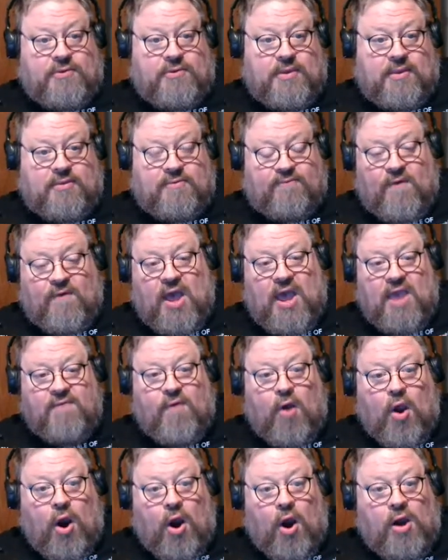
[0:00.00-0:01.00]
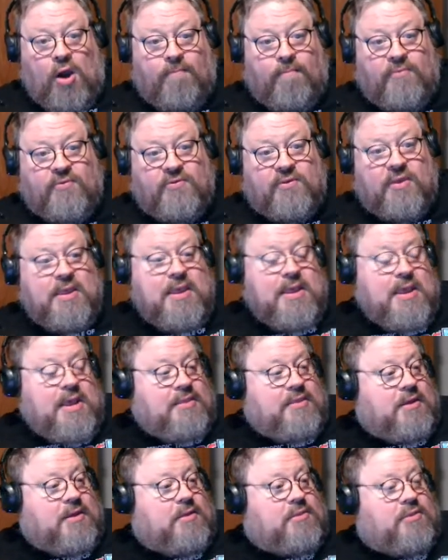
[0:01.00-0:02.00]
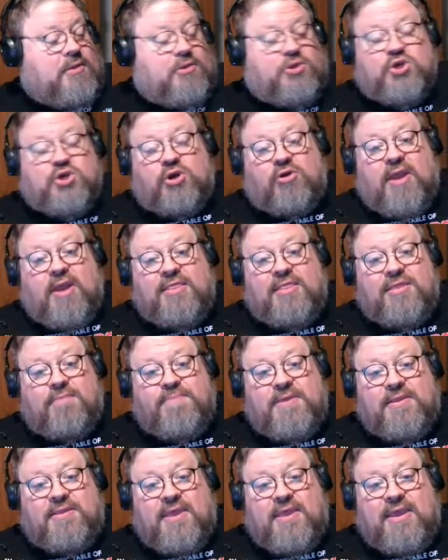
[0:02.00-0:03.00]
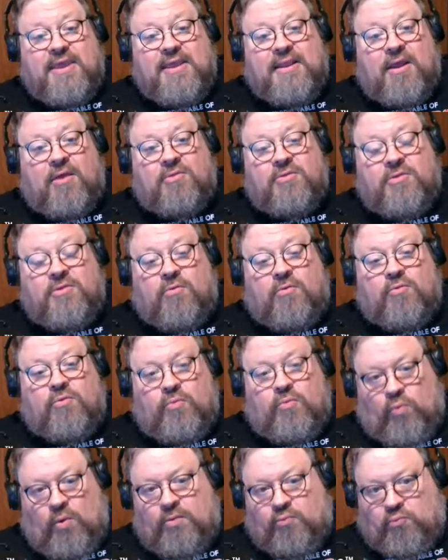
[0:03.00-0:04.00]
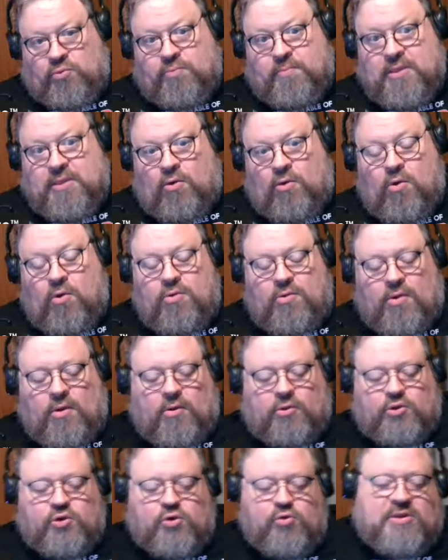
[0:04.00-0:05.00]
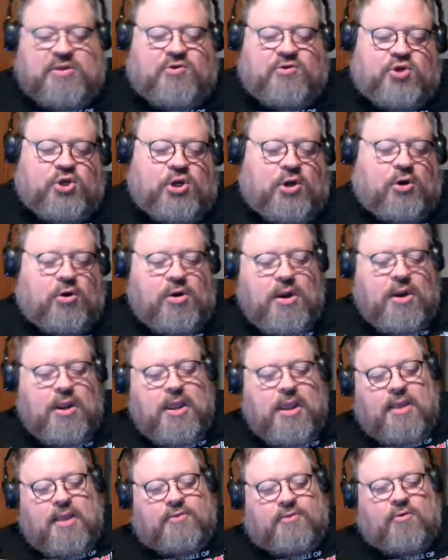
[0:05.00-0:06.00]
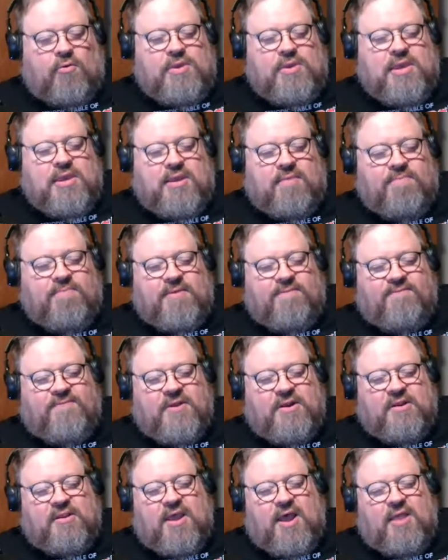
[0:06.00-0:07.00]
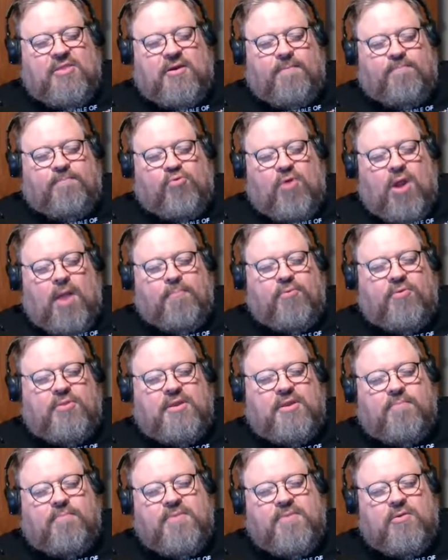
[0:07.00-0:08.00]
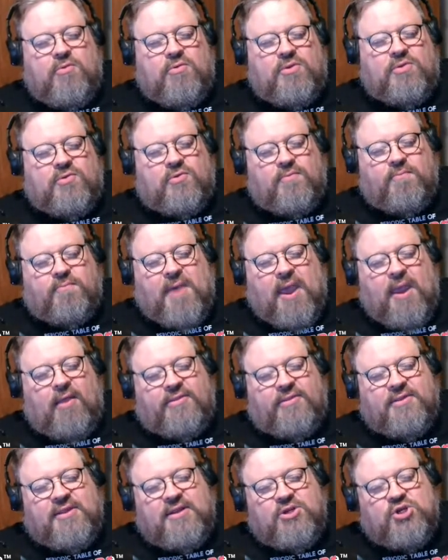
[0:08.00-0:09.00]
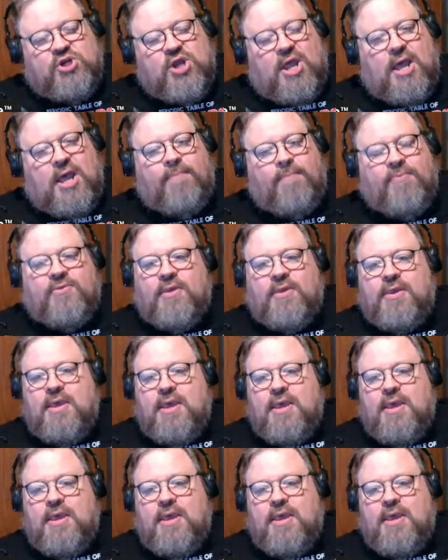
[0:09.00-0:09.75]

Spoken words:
It has 5 arms. The chair had to be taken out, what would be Chewie's chair, so he can be fitted on there properly to do his piloting jobs.